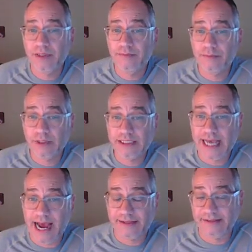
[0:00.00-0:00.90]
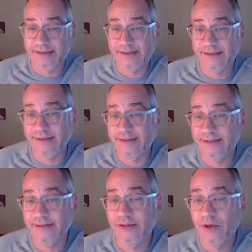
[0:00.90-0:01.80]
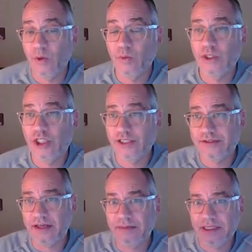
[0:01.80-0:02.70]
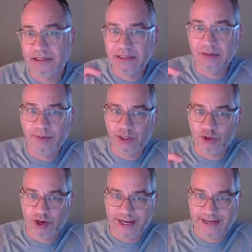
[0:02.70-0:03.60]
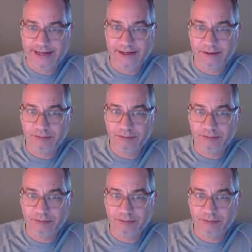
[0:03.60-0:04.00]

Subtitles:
before taxes, which is going to be a little bit tricky.